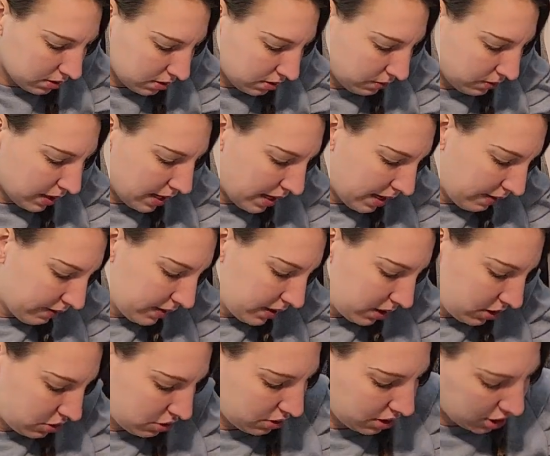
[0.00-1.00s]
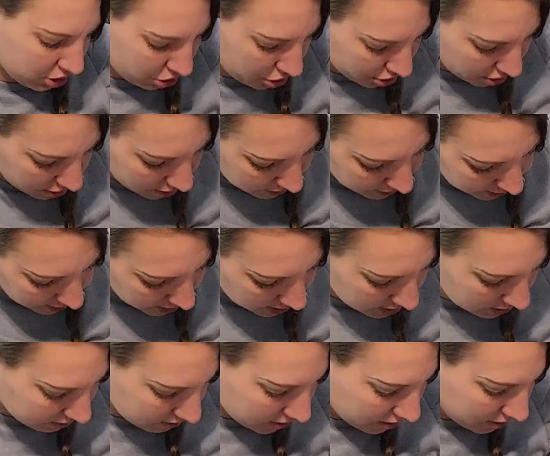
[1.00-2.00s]
do we have any treasures for
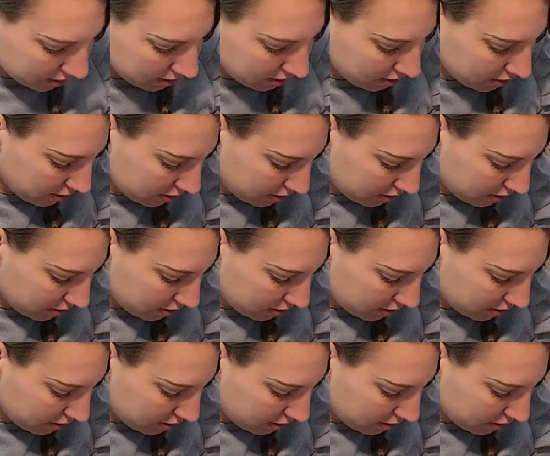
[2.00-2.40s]
this one?